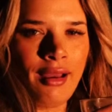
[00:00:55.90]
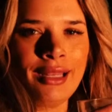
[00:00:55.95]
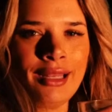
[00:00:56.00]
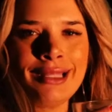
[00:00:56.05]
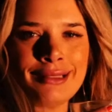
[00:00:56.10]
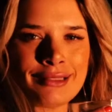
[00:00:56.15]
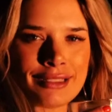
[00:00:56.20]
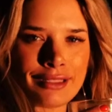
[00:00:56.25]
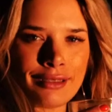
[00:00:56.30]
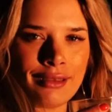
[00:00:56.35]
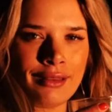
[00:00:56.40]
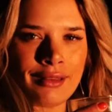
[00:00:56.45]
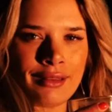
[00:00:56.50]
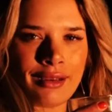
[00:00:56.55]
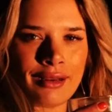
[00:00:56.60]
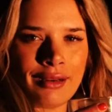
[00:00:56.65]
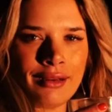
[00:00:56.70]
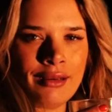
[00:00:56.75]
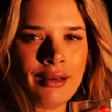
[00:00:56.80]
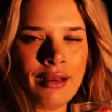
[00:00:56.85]
I can see
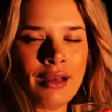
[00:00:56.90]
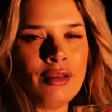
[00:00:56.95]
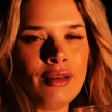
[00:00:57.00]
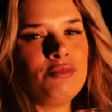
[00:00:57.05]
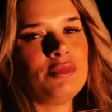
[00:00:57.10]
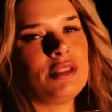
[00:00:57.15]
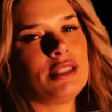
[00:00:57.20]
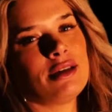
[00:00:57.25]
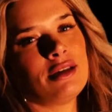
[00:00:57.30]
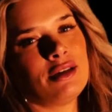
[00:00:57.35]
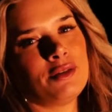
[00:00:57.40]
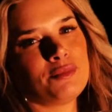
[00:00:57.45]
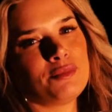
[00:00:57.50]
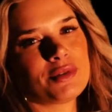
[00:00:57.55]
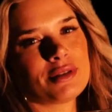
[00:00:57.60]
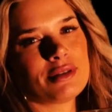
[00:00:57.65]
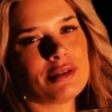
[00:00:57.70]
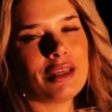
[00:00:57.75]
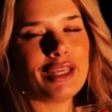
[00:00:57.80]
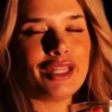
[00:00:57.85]
there. I'm
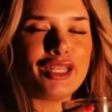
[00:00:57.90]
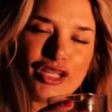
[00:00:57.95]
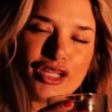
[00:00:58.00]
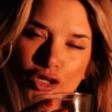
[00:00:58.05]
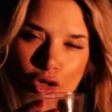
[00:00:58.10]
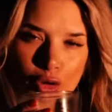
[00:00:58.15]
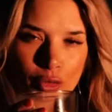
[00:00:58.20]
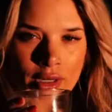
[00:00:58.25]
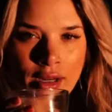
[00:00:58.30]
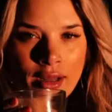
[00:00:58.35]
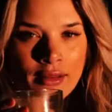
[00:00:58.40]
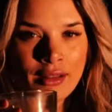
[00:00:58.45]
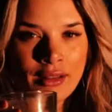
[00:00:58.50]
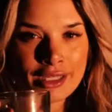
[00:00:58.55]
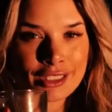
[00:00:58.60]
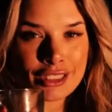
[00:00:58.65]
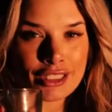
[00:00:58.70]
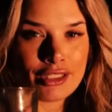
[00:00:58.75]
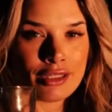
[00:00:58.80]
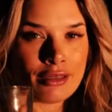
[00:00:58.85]
Demps. And you know what I
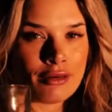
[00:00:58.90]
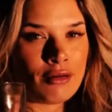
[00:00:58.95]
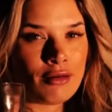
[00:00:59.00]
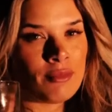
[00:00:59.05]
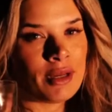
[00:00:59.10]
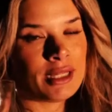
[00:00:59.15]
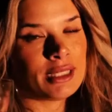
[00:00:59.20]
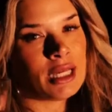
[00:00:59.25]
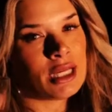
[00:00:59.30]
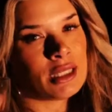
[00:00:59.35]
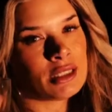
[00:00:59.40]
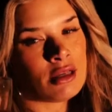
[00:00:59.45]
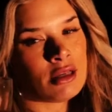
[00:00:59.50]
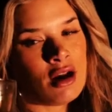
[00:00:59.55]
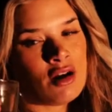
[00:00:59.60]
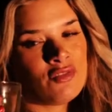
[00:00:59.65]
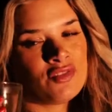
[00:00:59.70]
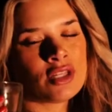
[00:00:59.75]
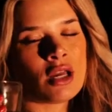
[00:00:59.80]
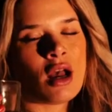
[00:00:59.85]
like to do on my days
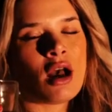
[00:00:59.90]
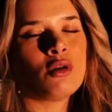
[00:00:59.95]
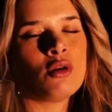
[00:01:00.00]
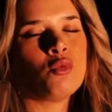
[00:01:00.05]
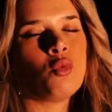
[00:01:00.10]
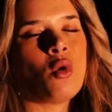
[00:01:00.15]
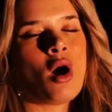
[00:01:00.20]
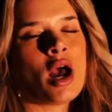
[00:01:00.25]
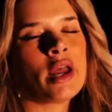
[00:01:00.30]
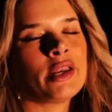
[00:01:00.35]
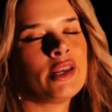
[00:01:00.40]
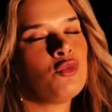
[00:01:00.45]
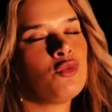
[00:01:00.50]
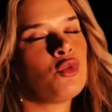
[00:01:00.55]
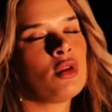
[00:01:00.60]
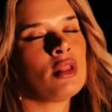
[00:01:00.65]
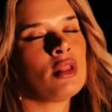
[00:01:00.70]
off to unwind and